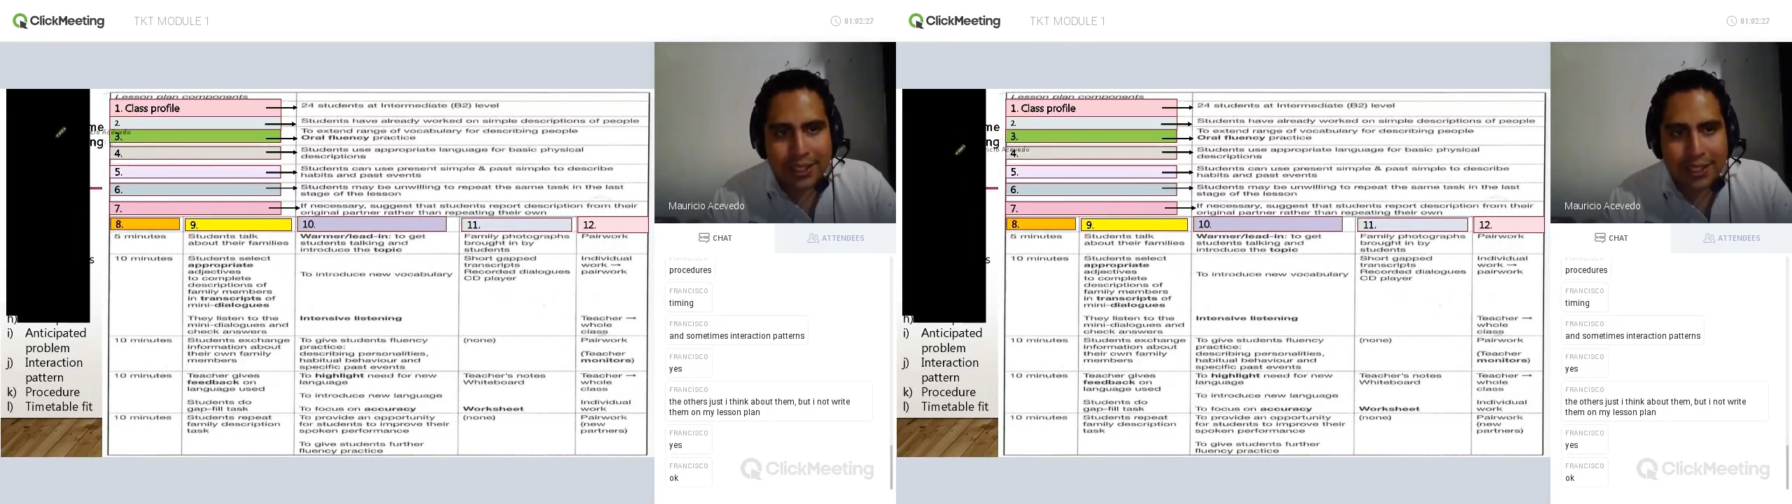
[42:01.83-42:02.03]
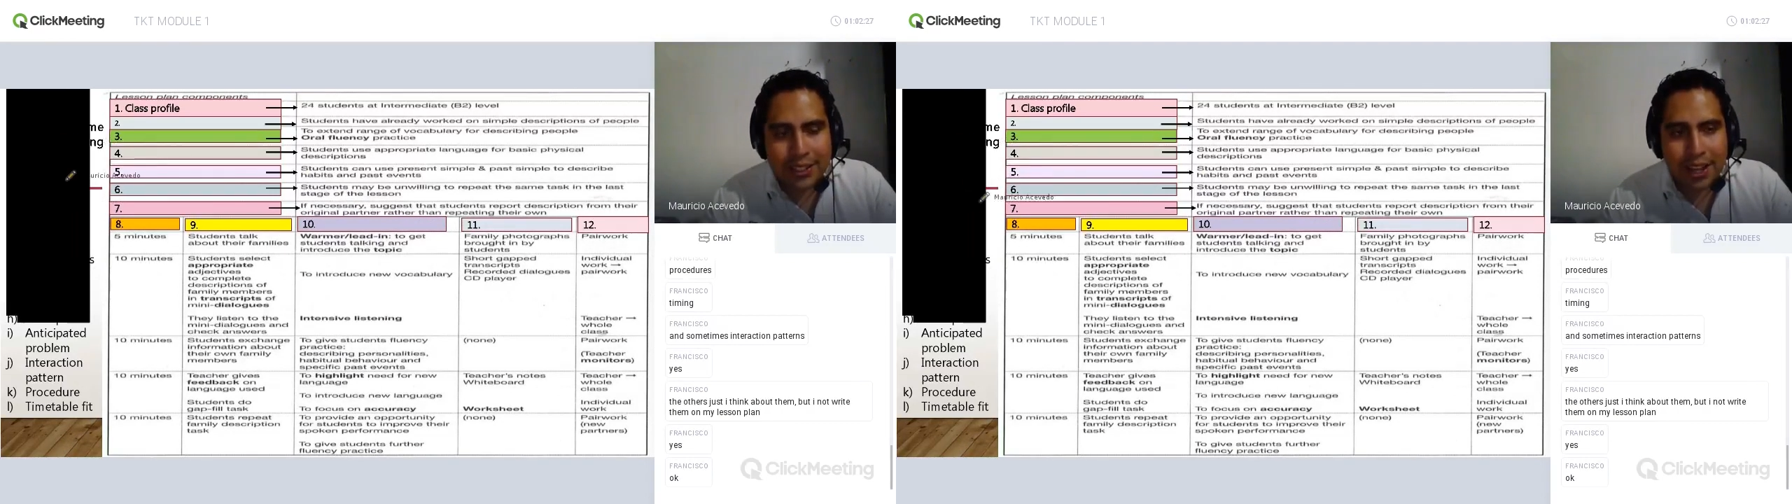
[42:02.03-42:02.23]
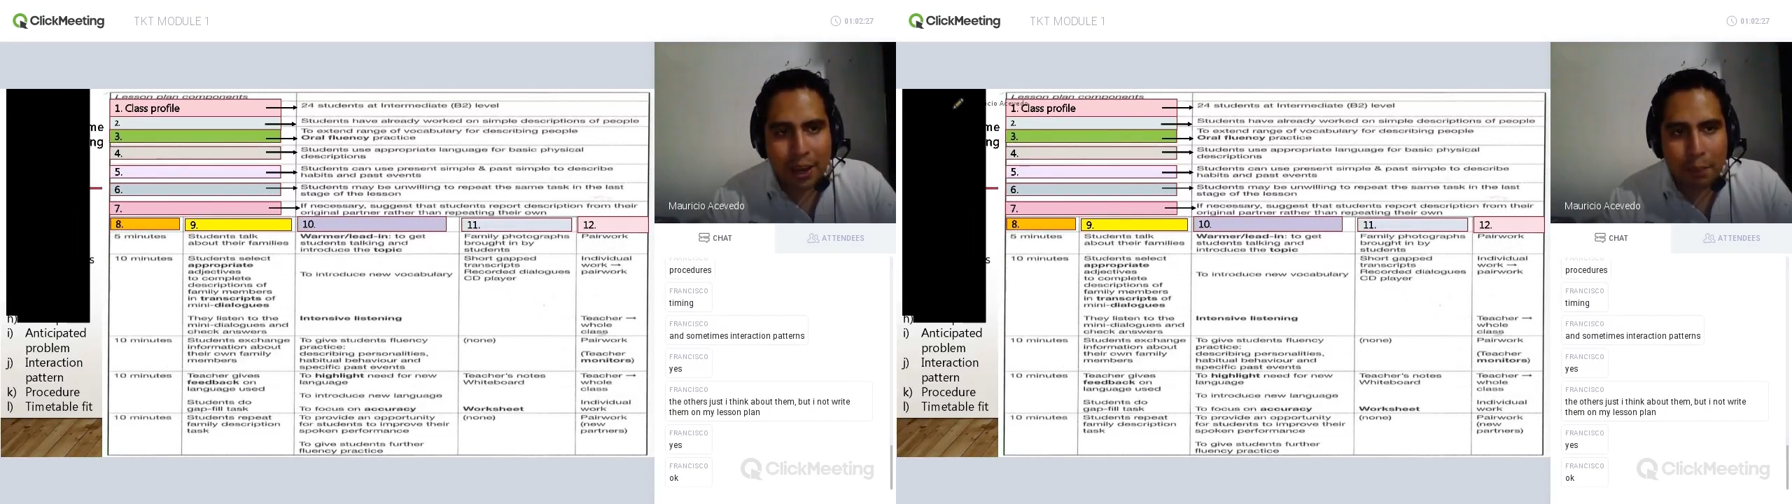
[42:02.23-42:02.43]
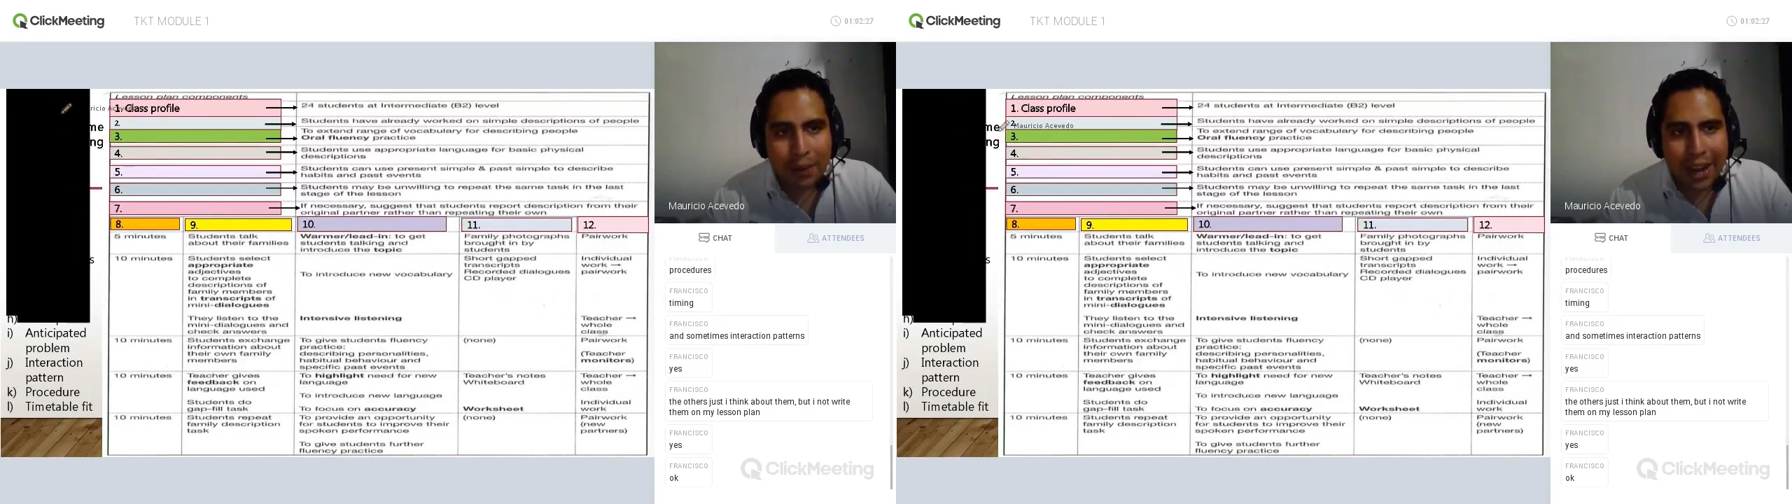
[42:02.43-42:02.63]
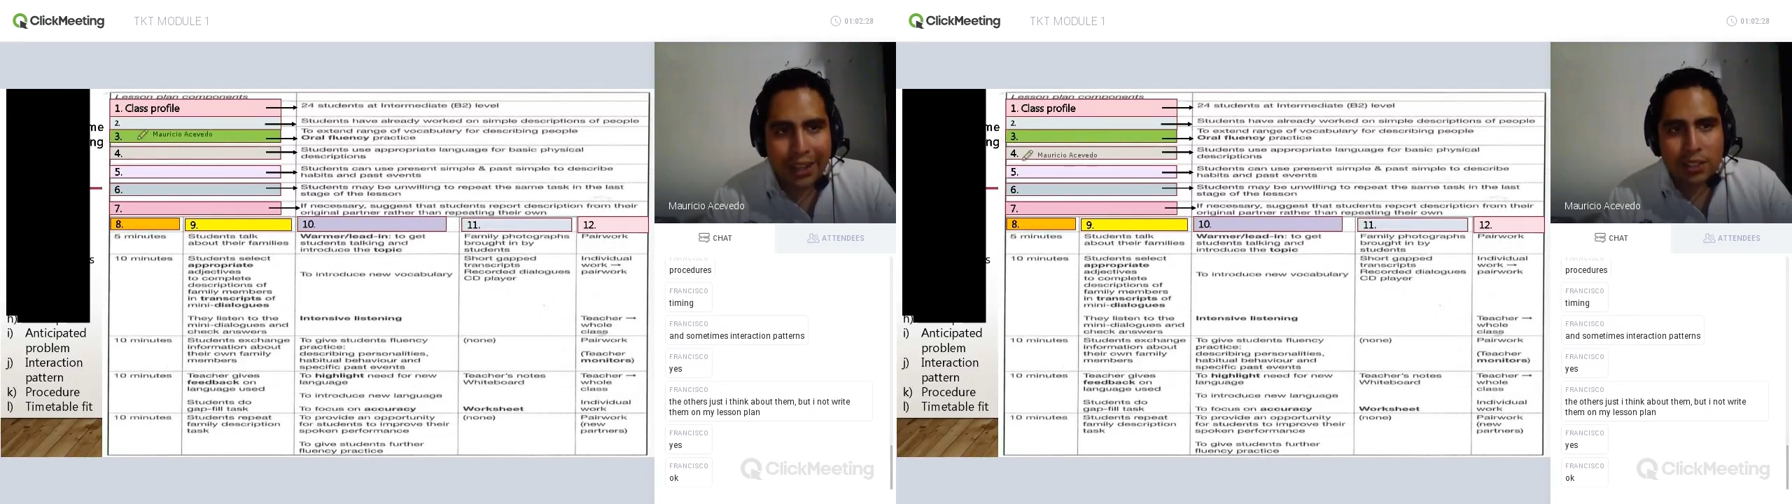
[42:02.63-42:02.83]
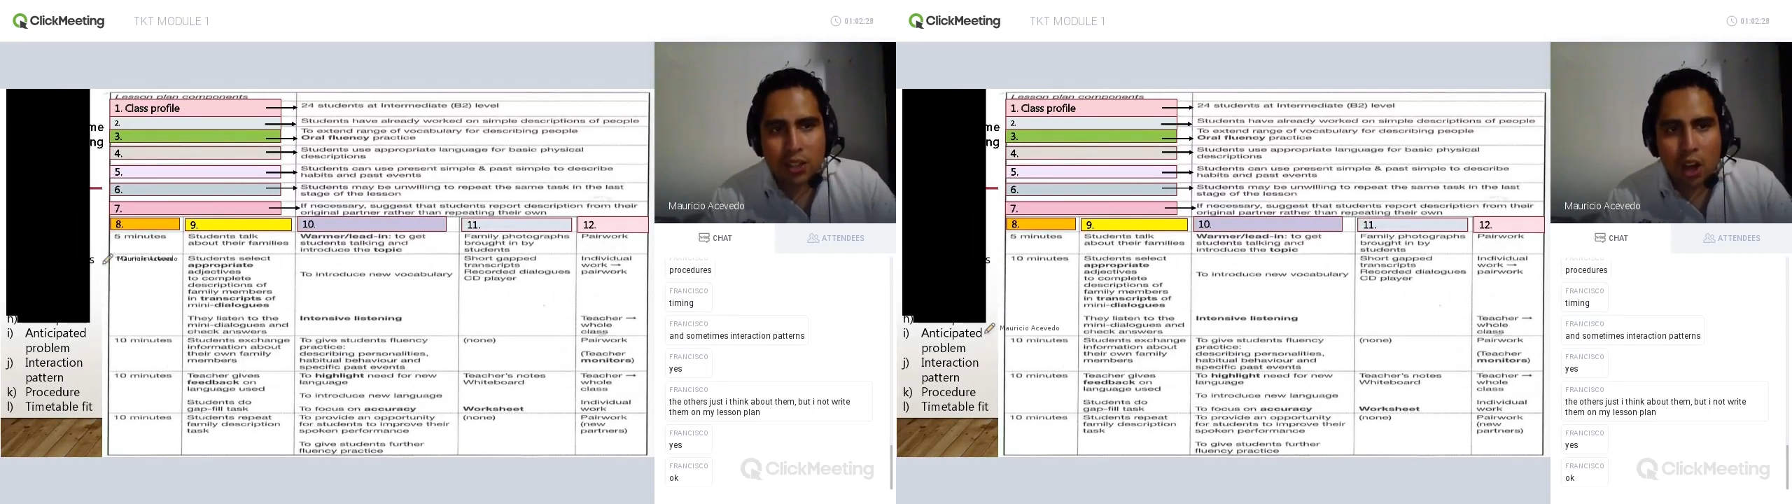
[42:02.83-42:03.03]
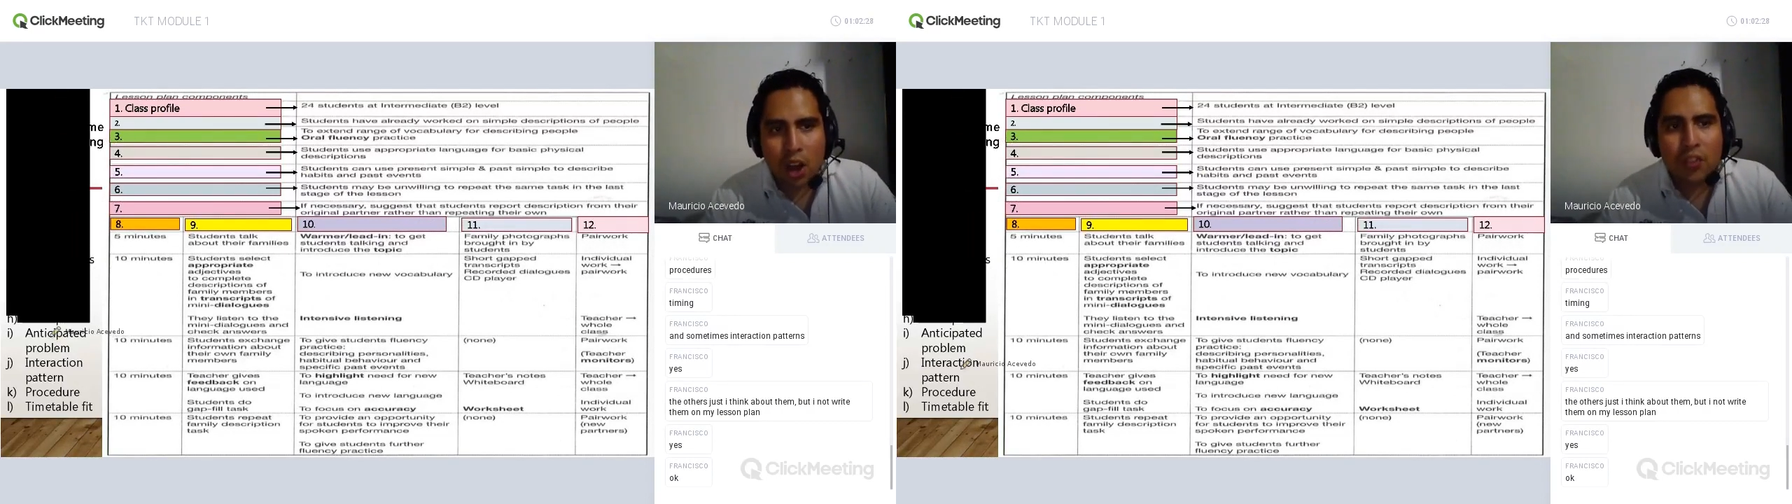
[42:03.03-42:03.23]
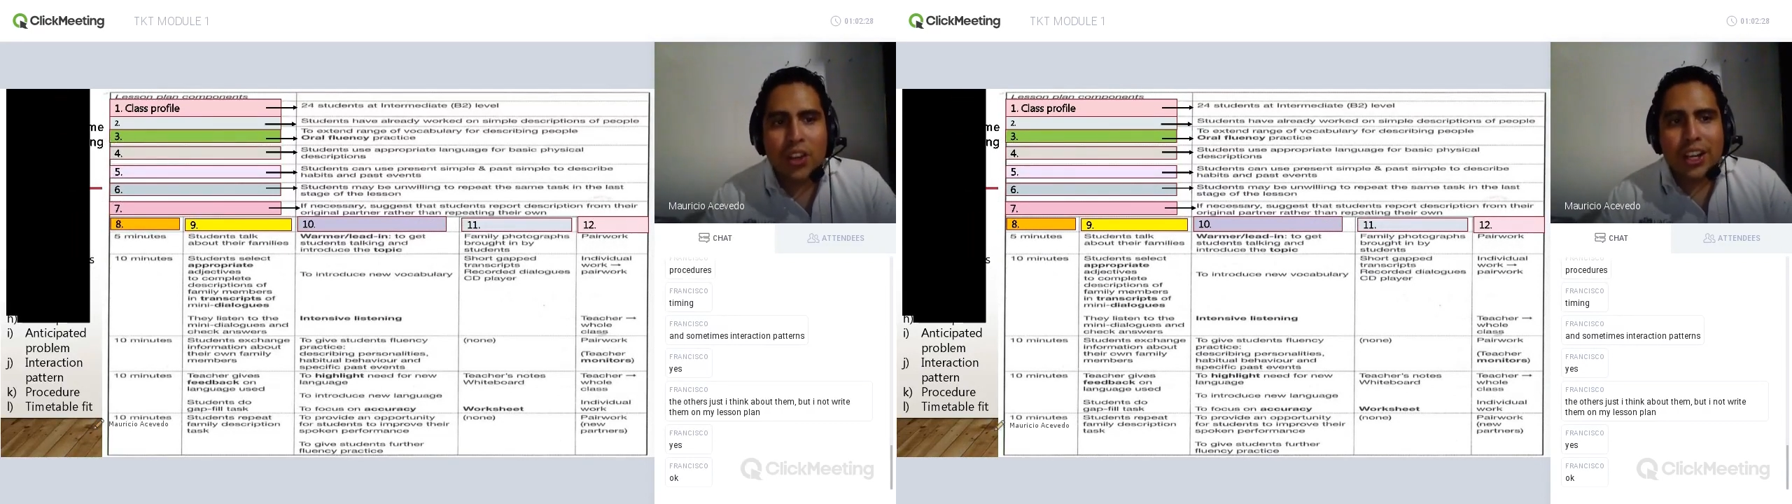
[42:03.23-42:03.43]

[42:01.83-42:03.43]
this black stuff,